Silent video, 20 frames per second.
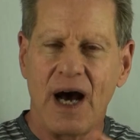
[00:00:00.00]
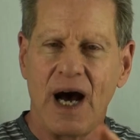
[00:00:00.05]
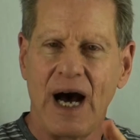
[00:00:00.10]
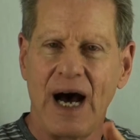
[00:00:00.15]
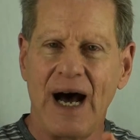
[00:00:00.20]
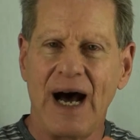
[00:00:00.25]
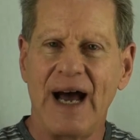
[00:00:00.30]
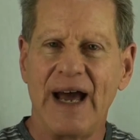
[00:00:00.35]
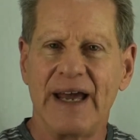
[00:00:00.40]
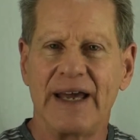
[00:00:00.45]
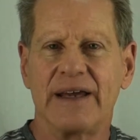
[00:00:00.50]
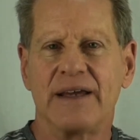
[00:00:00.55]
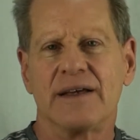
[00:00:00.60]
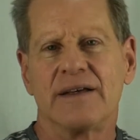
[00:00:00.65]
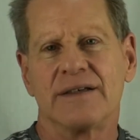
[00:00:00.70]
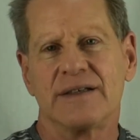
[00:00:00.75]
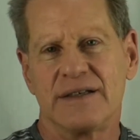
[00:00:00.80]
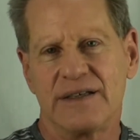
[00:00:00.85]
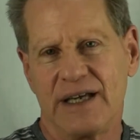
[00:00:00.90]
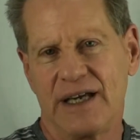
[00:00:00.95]
I
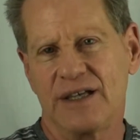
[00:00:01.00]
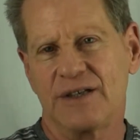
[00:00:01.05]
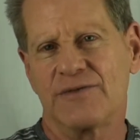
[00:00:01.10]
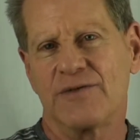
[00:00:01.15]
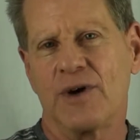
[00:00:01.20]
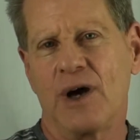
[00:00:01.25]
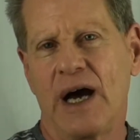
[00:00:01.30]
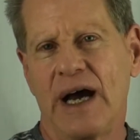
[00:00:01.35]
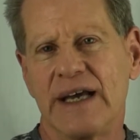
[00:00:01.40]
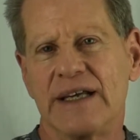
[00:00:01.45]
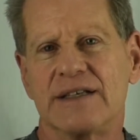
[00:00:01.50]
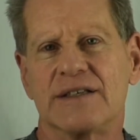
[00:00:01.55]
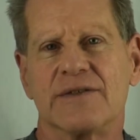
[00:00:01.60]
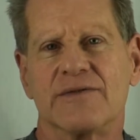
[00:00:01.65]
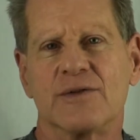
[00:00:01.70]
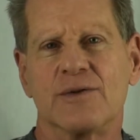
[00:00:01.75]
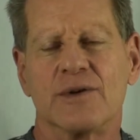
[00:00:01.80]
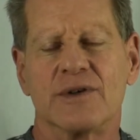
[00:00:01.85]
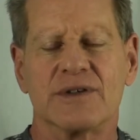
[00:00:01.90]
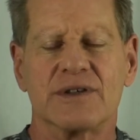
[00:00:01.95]
stands for ice,
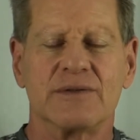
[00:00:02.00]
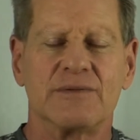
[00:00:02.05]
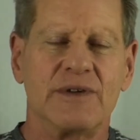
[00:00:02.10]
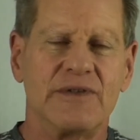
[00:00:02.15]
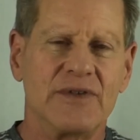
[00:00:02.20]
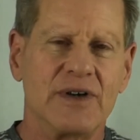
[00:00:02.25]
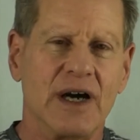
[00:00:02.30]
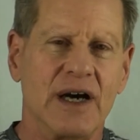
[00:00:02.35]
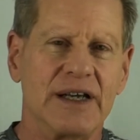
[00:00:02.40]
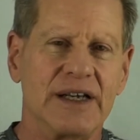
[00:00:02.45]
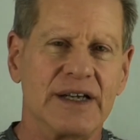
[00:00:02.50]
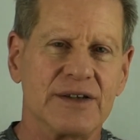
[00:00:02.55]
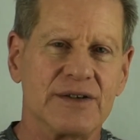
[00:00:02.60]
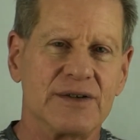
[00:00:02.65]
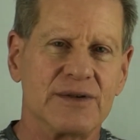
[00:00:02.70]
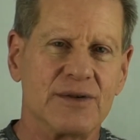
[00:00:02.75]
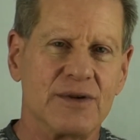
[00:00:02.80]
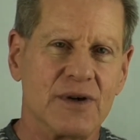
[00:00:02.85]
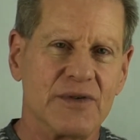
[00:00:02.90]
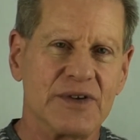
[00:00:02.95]
of course, and we've gone
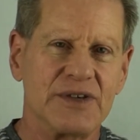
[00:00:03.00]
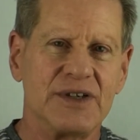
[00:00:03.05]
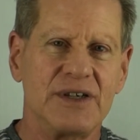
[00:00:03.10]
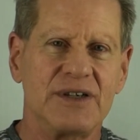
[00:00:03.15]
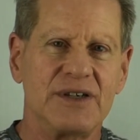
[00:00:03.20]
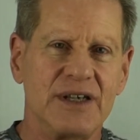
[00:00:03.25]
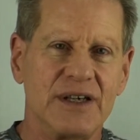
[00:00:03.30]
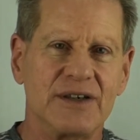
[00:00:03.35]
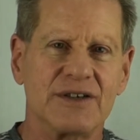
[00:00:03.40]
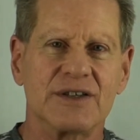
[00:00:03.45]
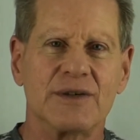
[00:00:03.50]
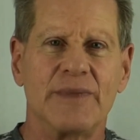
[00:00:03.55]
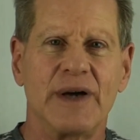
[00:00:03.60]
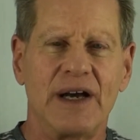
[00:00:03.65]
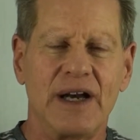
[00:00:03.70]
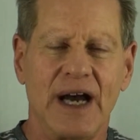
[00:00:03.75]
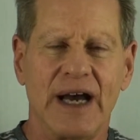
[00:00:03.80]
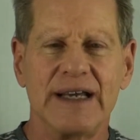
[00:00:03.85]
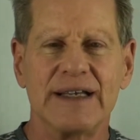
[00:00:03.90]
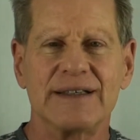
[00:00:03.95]
into all the details
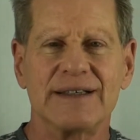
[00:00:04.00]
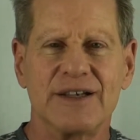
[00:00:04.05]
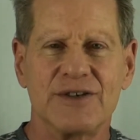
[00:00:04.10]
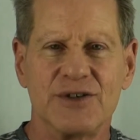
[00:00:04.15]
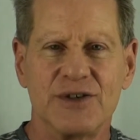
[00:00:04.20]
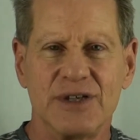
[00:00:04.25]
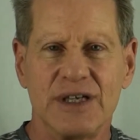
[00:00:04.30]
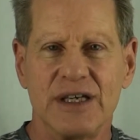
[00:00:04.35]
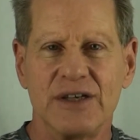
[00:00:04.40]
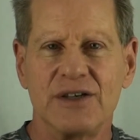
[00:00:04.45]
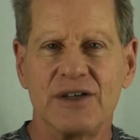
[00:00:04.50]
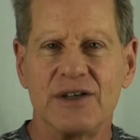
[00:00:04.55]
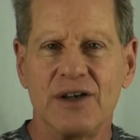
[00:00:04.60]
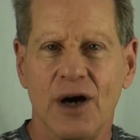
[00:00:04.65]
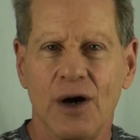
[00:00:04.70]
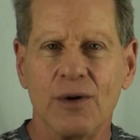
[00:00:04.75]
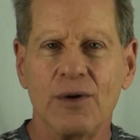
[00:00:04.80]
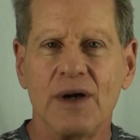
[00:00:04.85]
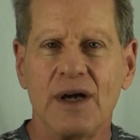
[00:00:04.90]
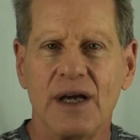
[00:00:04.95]
about ice that you need to
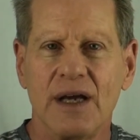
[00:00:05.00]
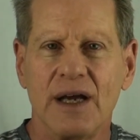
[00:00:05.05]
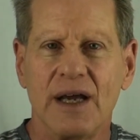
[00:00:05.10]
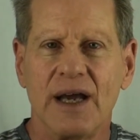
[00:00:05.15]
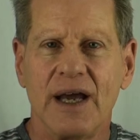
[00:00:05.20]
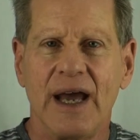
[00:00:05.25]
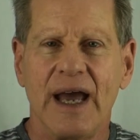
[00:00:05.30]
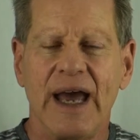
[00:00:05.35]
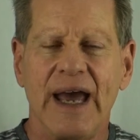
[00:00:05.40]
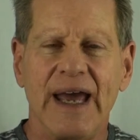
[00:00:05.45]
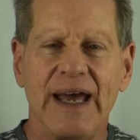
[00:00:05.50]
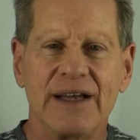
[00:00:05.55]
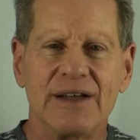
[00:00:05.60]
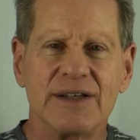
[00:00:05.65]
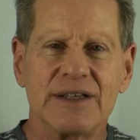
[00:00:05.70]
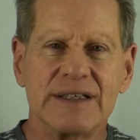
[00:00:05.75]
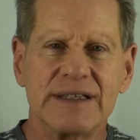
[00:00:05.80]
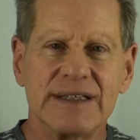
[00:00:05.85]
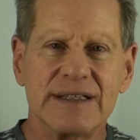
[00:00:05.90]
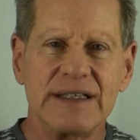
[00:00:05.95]
know.
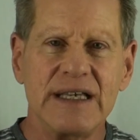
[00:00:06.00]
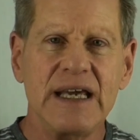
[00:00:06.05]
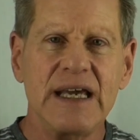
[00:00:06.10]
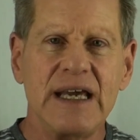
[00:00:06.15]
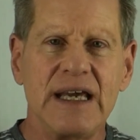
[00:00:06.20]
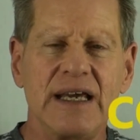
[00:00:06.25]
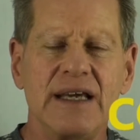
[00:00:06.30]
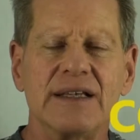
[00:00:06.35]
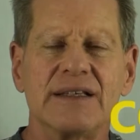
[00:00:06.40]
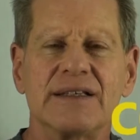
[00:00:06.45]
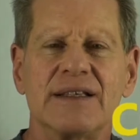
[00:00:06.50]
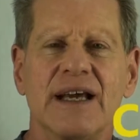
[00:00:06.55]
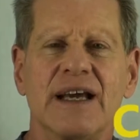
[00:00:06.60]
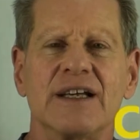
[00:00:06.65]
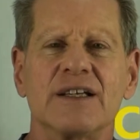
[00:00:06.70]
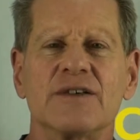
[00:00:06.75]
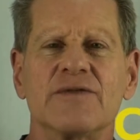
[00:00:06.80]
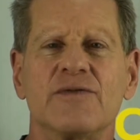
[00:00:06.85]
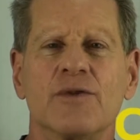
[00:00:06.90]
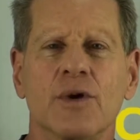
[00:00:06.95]
And C
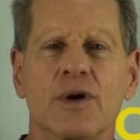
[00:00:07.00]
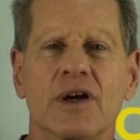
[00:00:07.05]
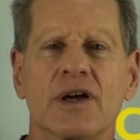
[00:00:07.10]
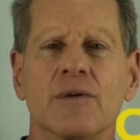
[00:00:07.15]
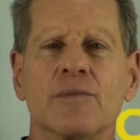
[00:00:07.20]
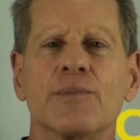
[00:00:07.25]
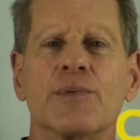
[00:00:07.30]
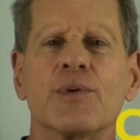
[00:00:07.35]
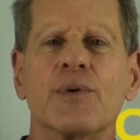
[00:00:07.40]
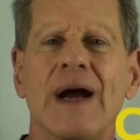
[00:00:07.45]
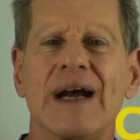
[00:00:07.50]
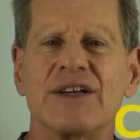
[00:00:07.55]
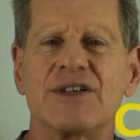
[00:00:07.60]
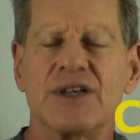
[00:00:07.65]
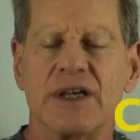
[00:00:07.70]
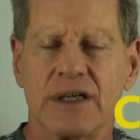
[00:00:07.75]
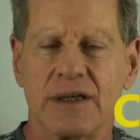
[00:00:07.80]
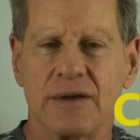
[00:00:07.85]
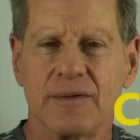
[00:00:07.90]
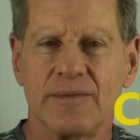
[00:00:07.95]
stands for
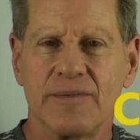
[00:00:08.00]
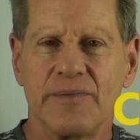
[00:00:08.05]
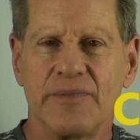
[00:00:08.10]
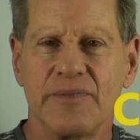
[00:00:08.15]
compression.